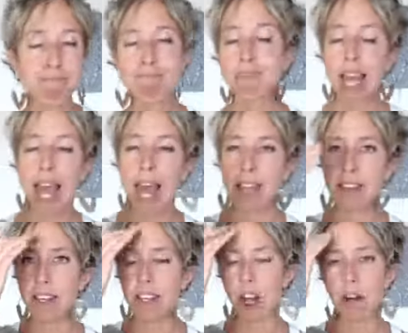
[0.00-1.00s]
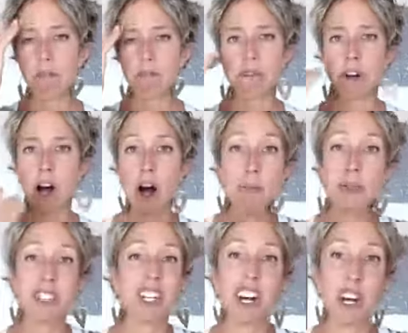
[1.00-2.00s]
And, you know, almost
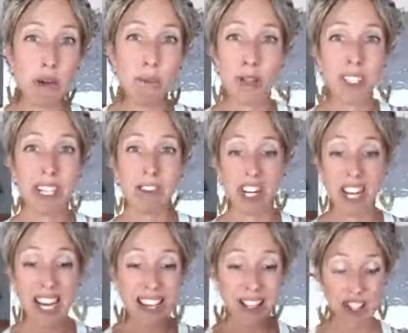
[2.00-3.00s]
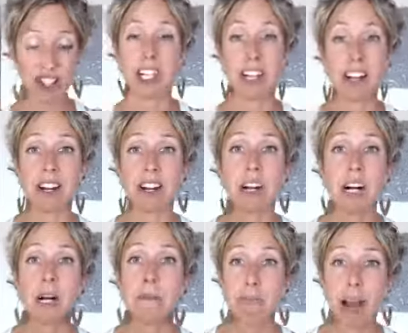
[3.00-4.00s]
100% of our clients are clear
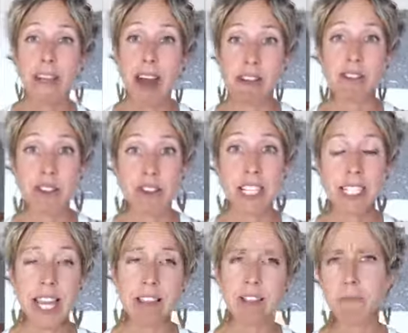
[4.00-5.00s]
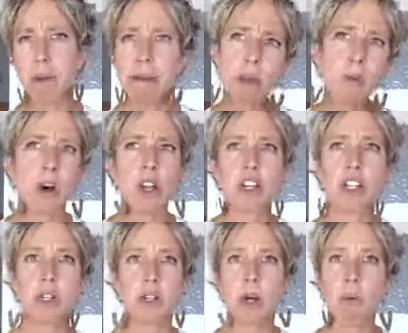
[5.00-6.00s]
by that retreat date. There might be one or
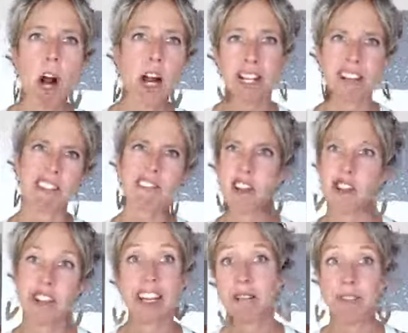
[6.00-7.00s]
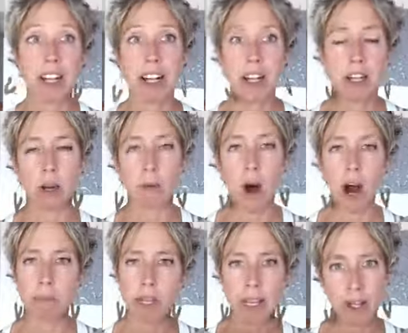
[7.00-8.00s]
two that walk into the retreat feeling a little
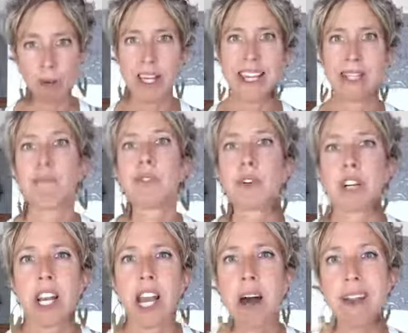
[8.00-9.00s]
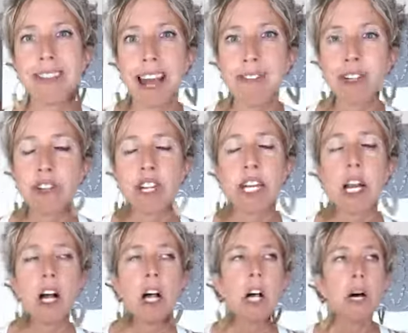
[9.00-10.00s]
wobbly, and we get them sorted out at that retreat.
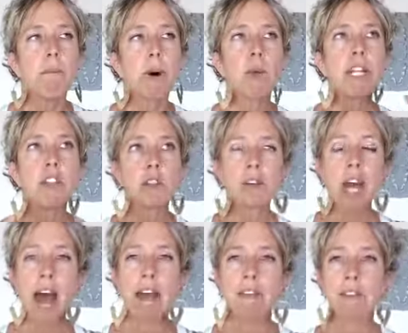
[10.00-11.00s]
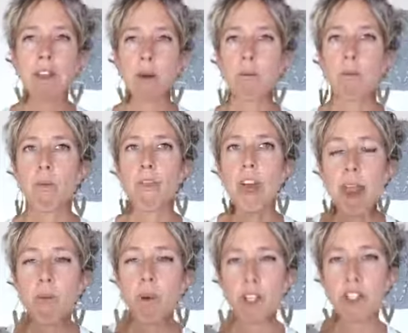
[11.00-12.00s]
But we do that so that they
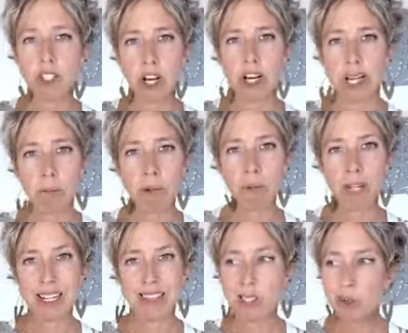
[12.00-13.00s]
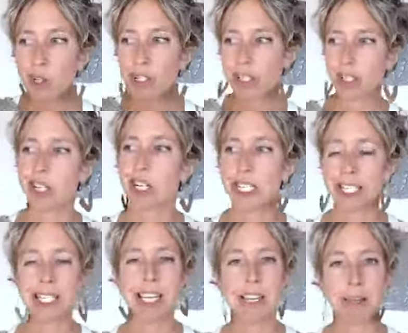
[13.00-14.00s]
will start implementing the tools and start
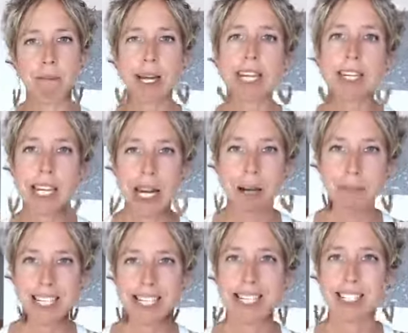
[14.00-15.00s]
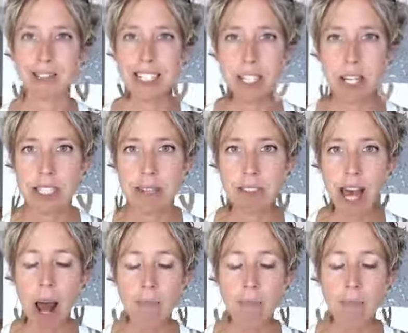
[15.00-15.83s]
seeing the money that comes in as a result of that.